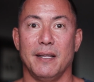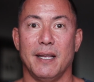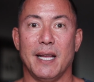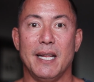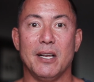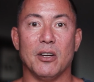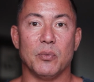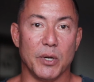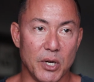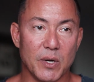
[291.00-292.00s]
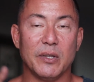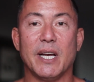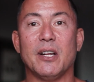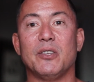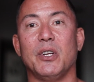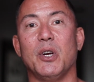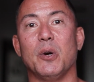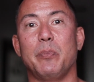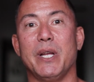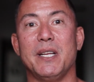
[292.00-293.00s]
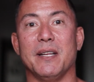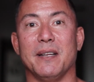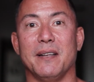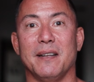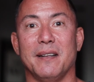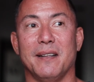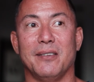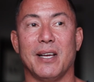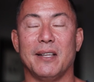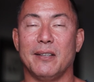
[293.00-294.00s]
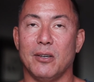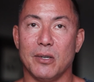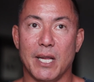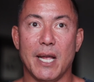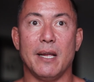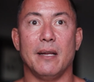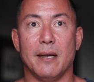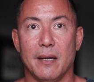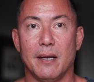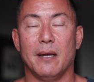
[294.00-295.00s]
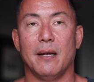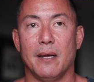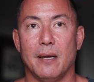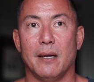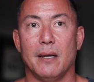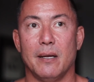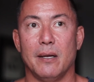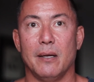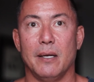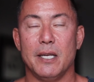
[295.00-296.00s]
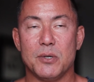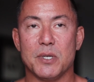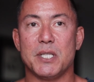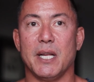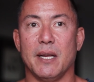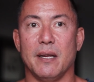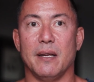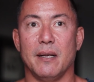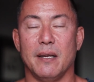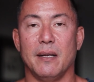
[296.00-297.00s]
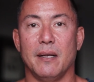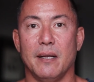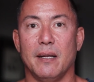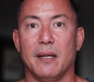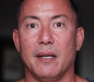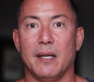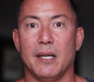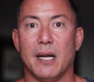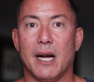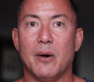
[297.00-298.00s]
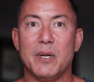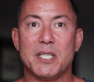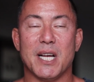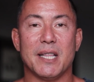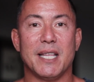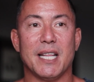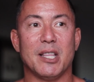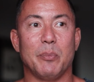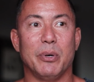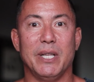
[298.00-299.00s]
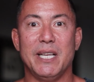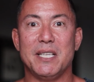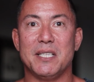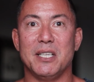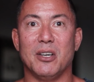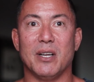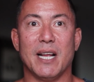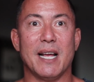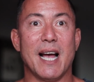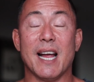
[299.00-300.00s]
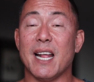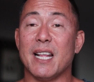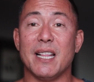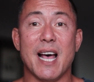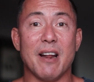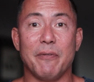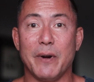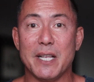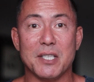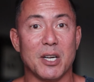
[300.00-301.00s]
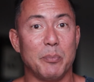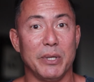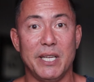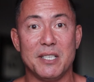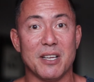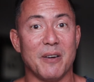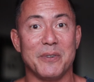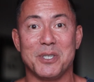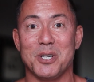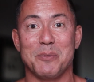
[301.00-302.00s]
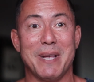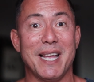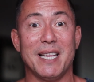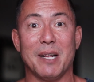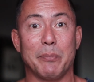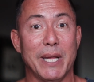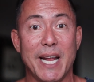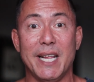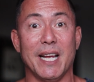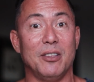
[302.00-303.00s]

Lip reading: And he goes, "Well, you're entitled to your opinion." So I said, "Okay, interesting. I always thought that the police, you know, and I got a lot of friends that are police officers, man, like plenty.